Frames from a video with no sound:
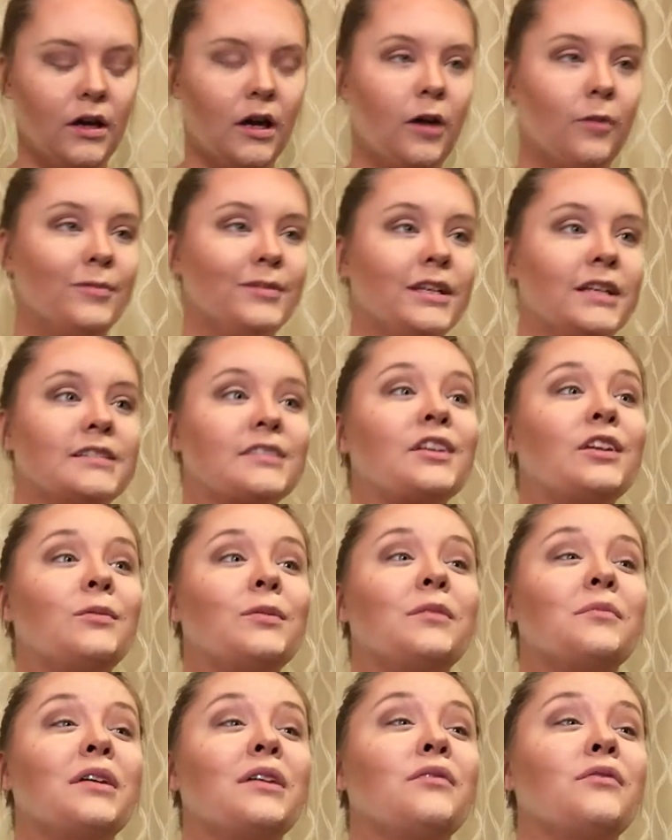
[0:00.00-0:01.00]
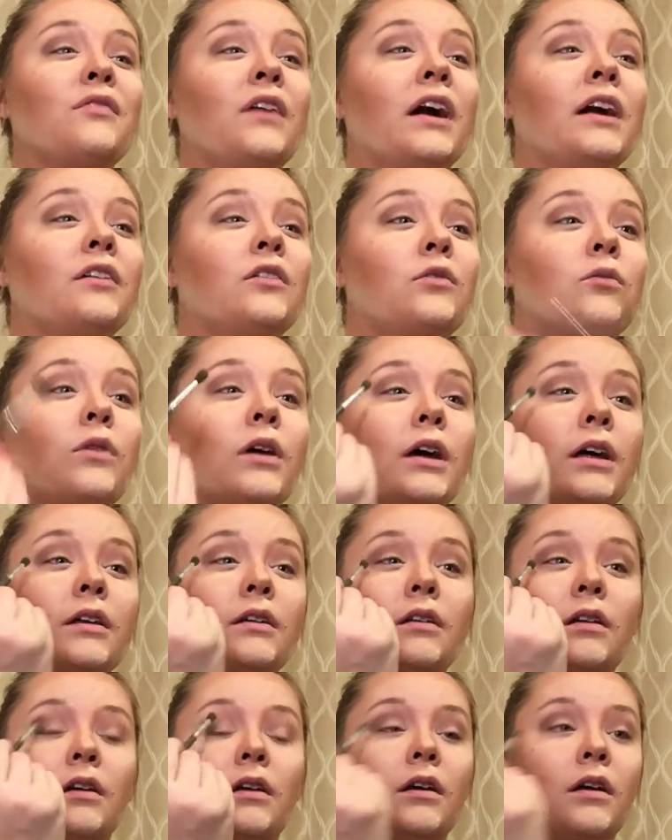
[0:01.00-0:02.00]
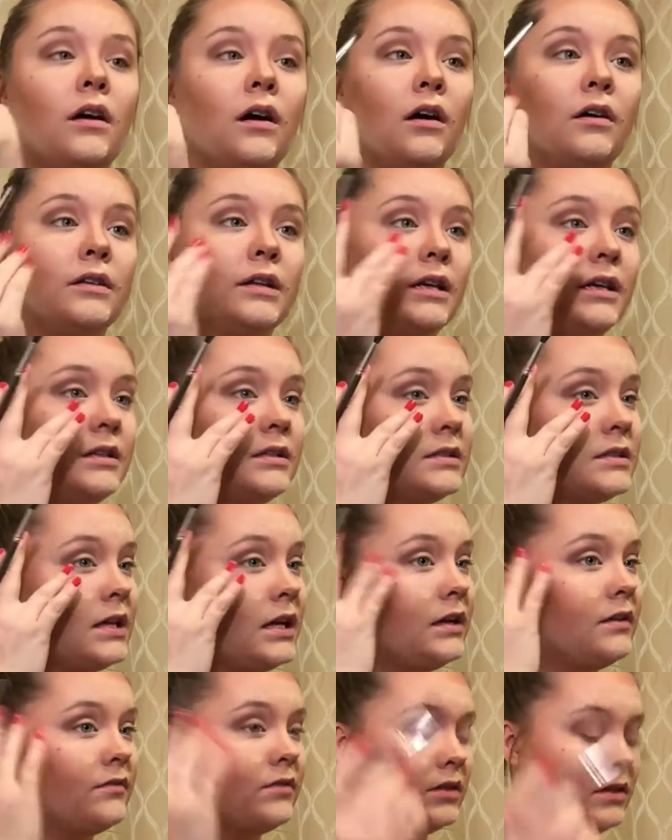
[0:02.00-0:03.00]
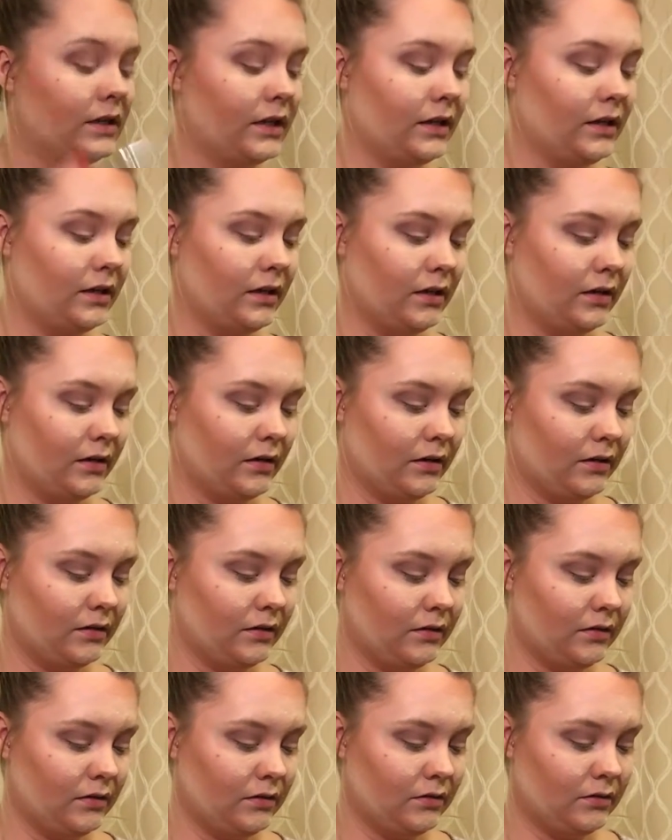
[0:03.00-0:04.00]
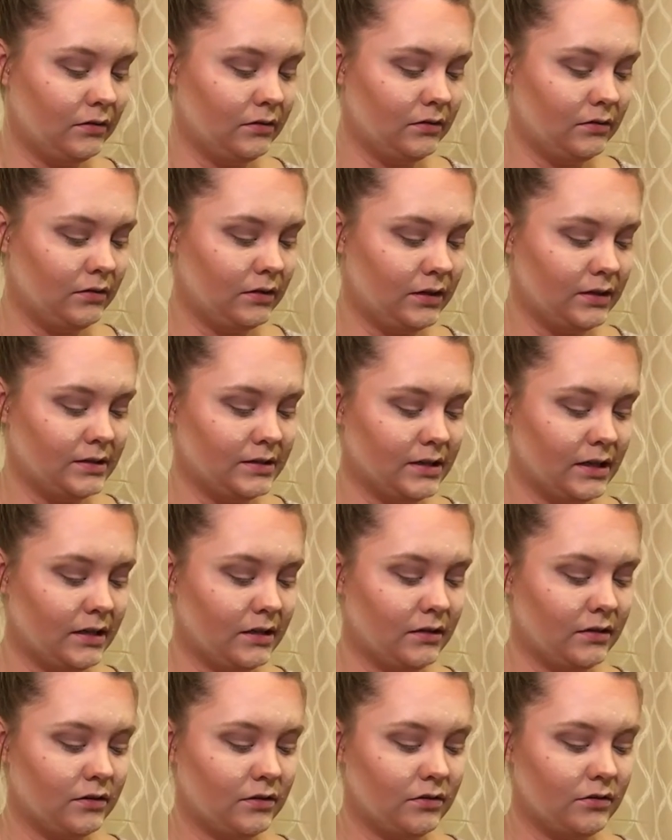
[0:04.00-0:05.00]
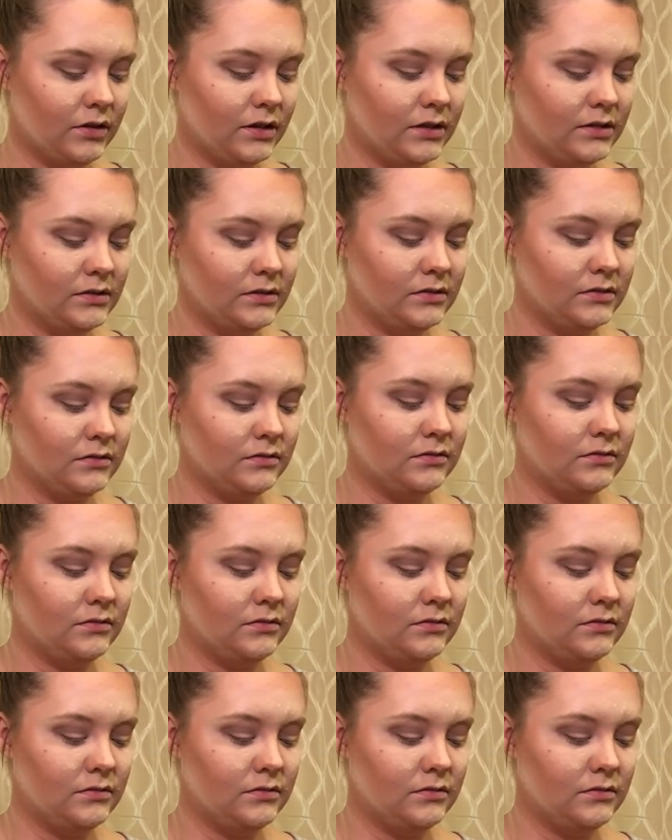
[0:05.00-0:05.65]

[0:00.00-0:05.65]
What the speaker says: And that's gonna be my final one on the inside of the lid here, inside of the crease.